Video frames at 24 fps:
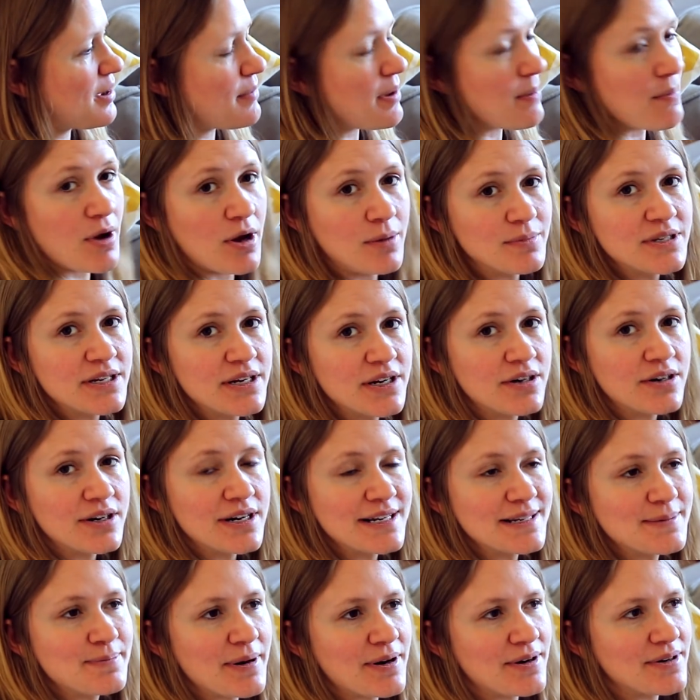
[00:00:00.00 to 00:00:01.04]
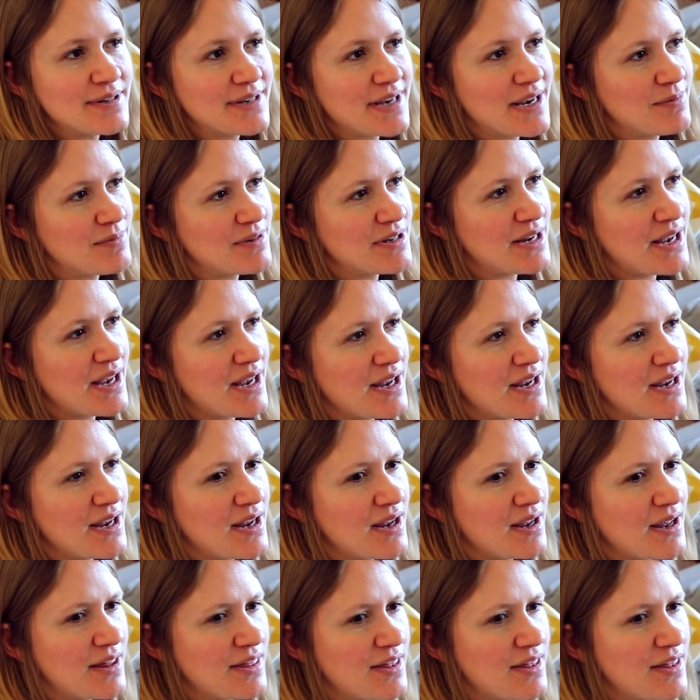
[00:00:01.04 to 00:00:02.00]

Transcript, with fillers: My mom's here, his parents came today.